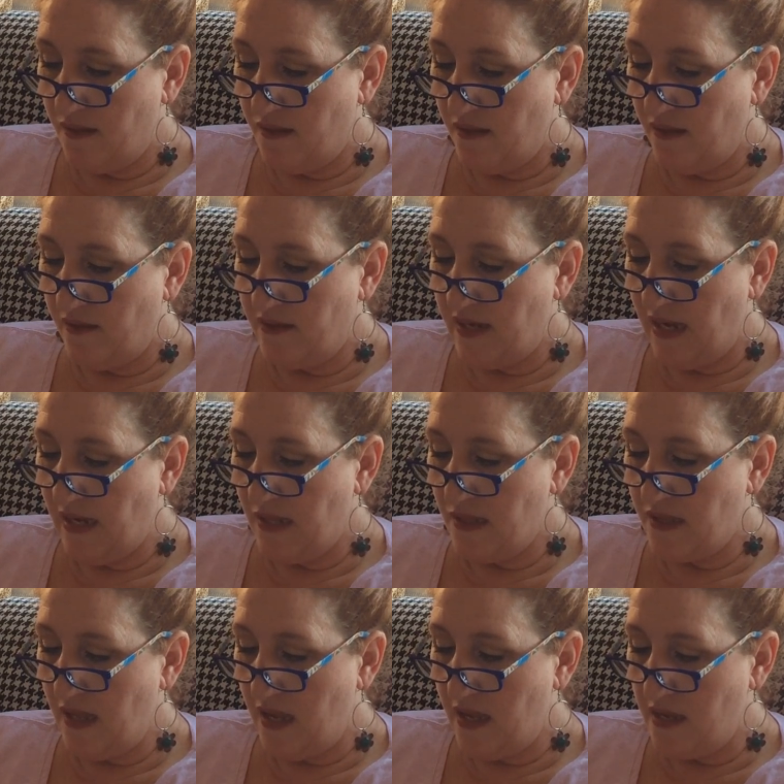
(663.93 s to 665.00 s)

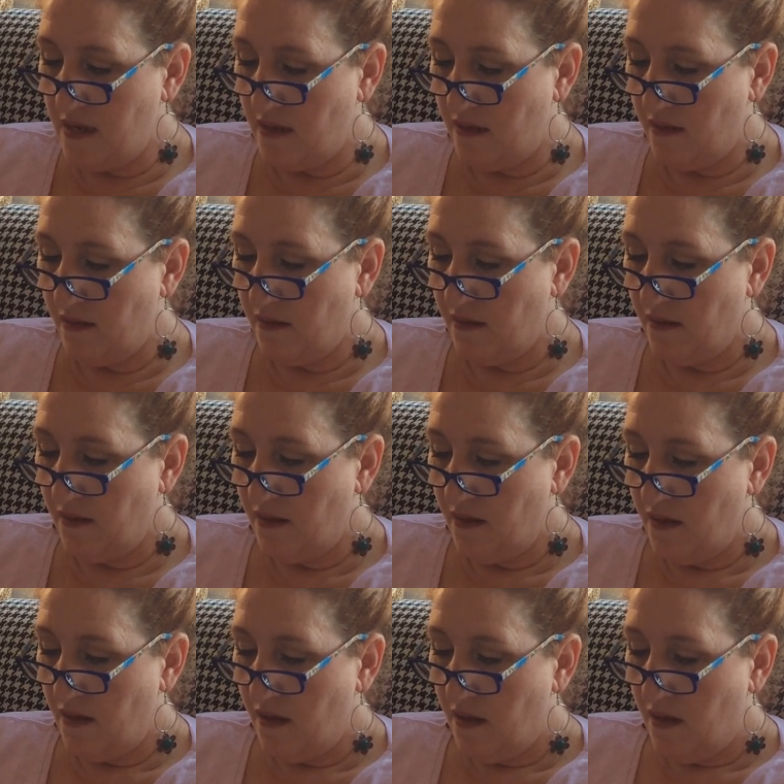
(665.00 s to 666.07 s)
is done.
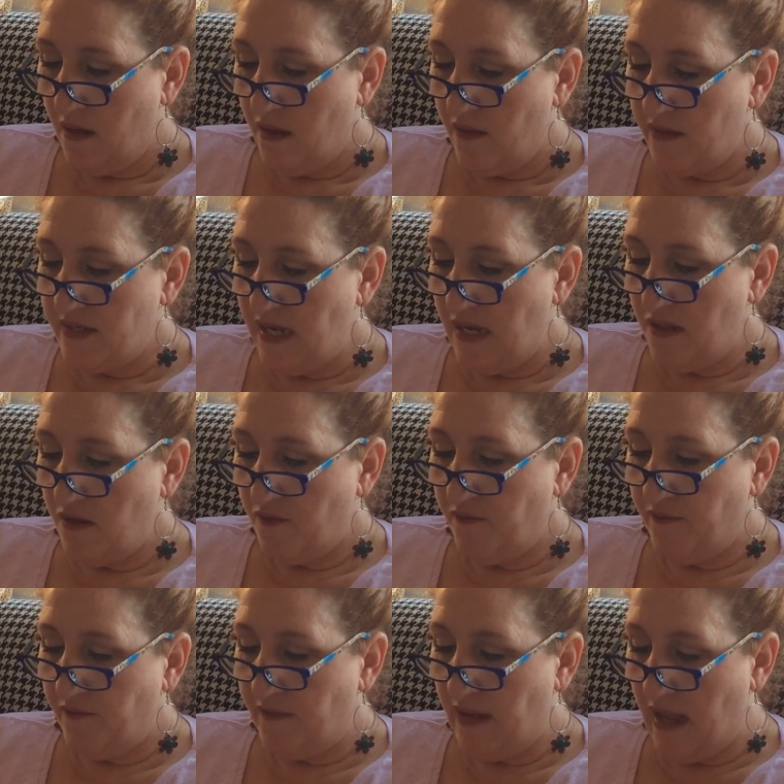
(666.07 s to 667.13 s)
The days are
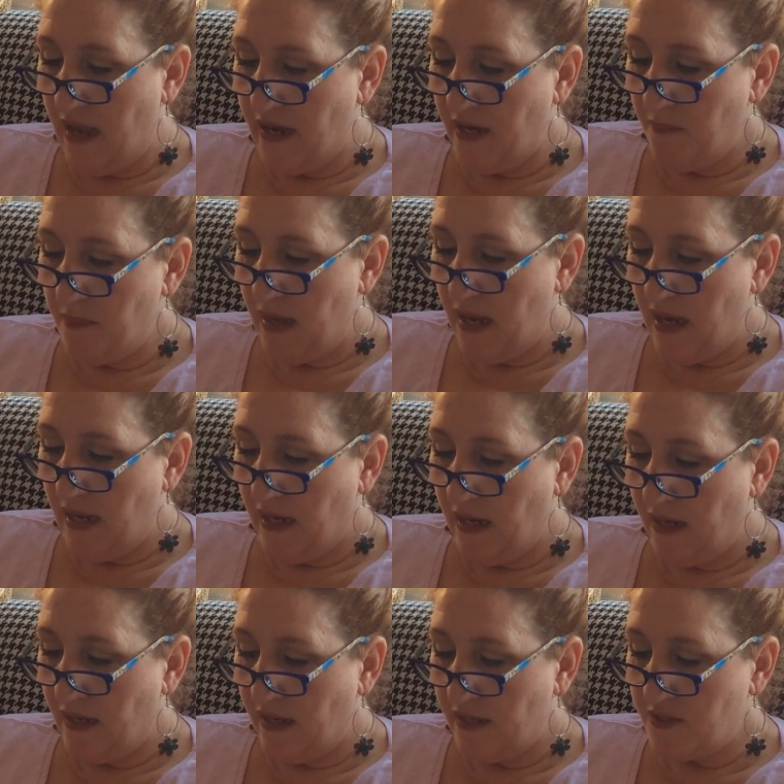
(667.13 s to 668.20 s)
flying by,
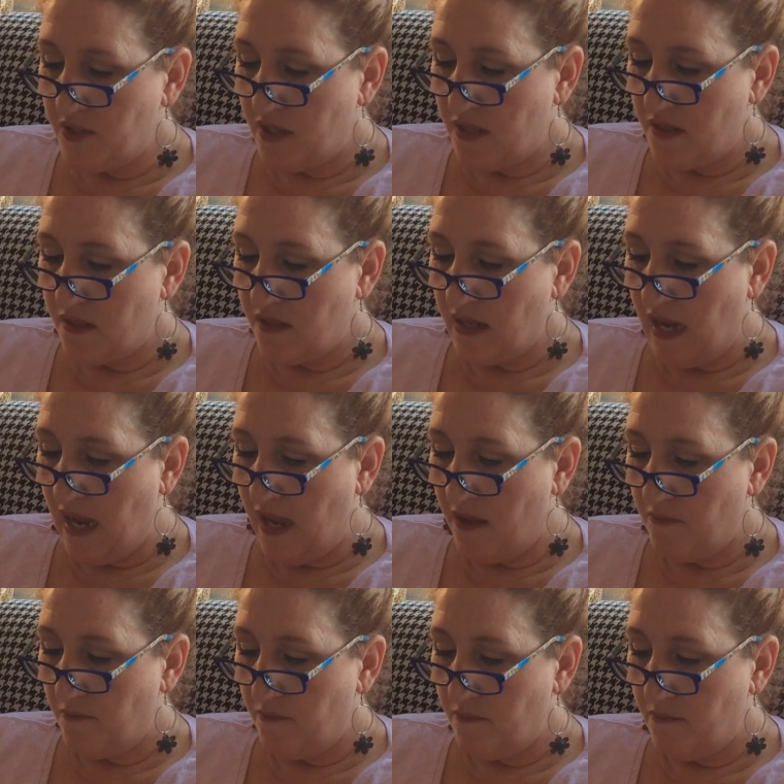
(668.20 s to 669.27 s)
and I just
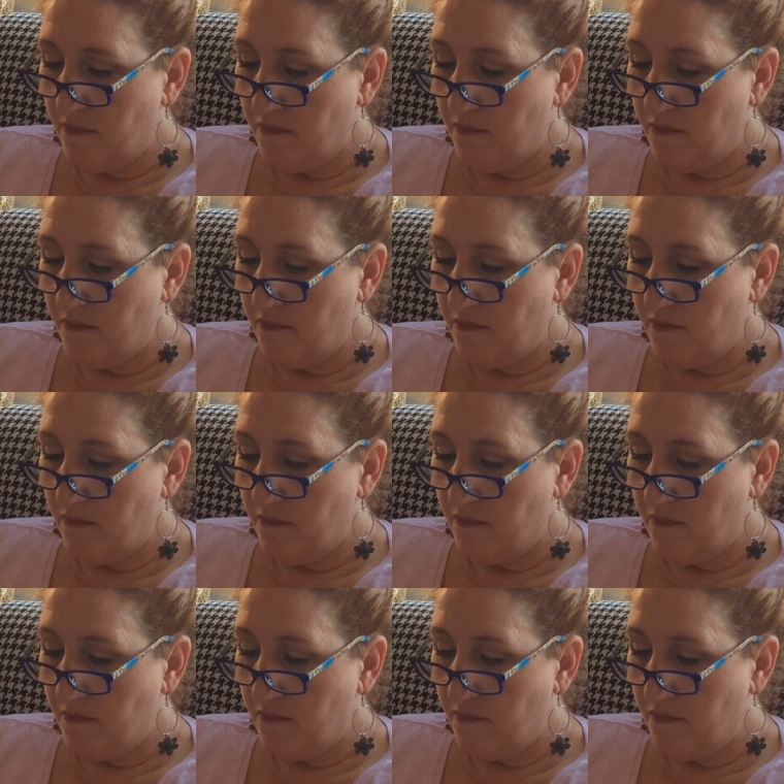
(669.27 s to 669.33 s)
can't